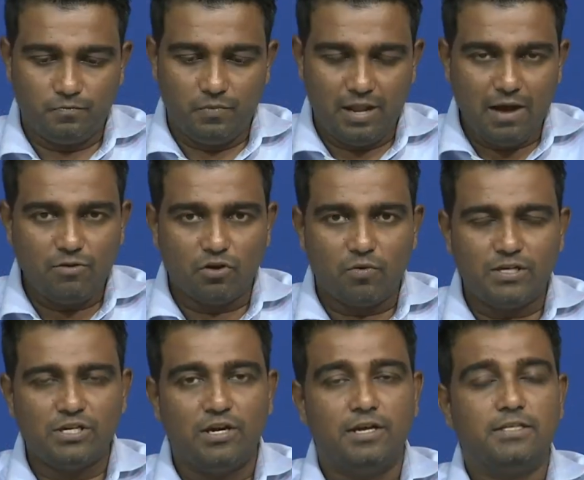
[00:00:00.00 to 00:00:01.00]
Now, the
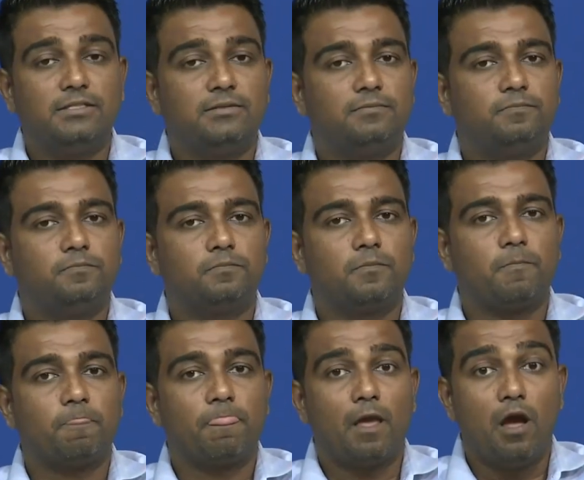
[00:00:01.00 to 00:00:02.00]
question is
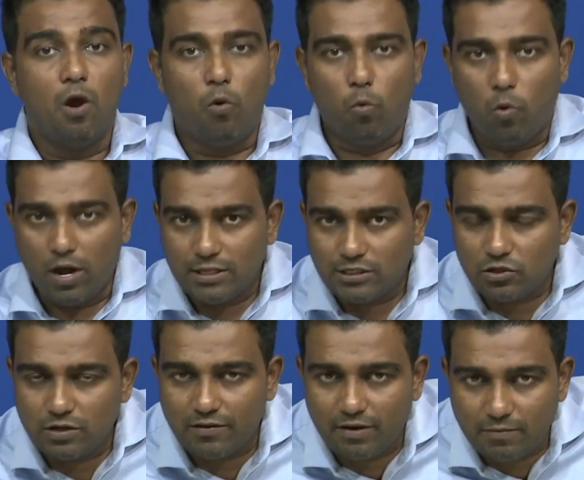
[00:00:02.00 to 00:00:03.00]
once you
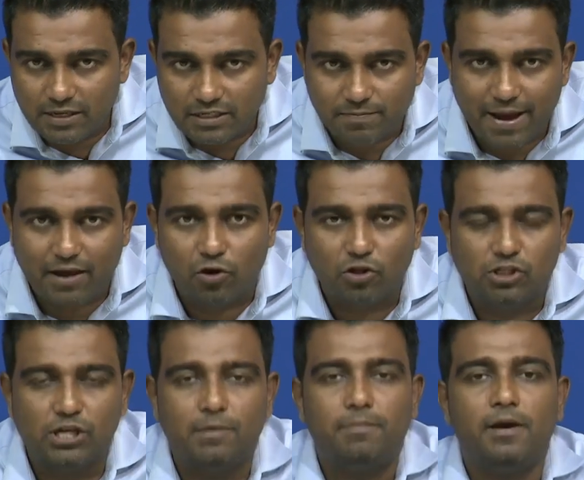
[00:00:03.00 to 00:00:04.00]
develop this
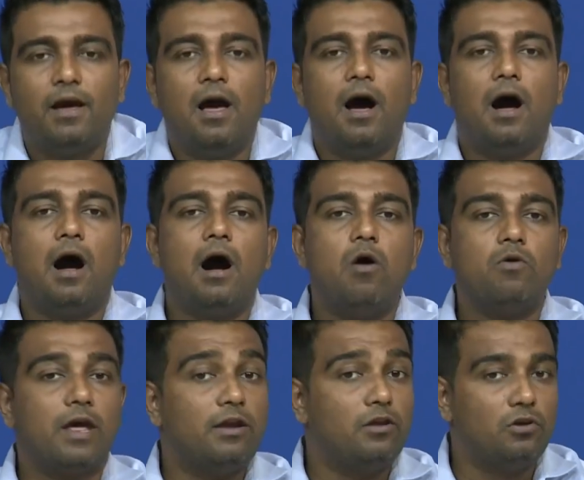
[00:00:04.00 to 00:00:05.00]
microchip how
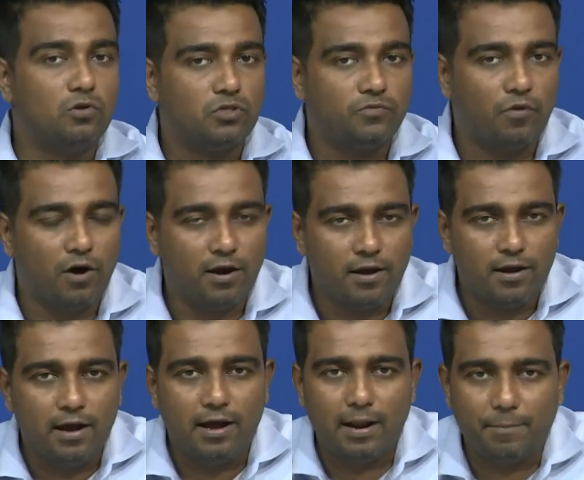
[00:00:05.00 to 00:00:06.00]
can you use for
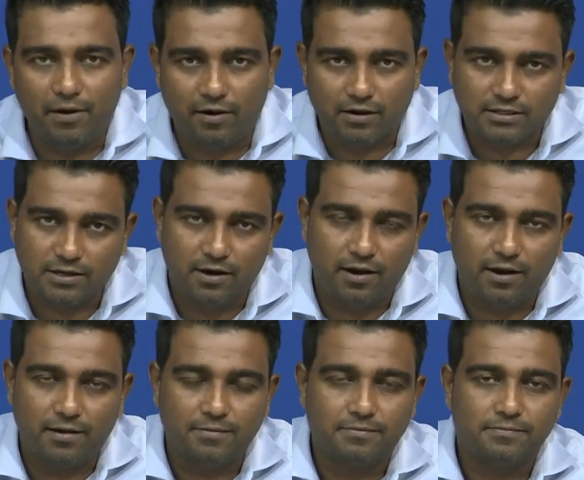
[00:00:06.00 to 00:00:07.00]
rapid drug screening
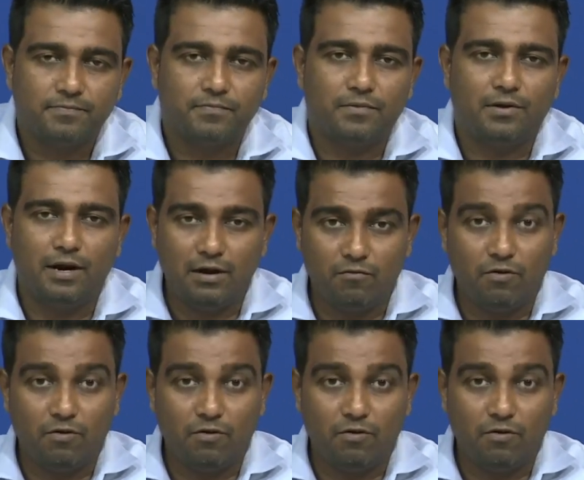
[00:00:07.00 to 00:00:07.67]
right.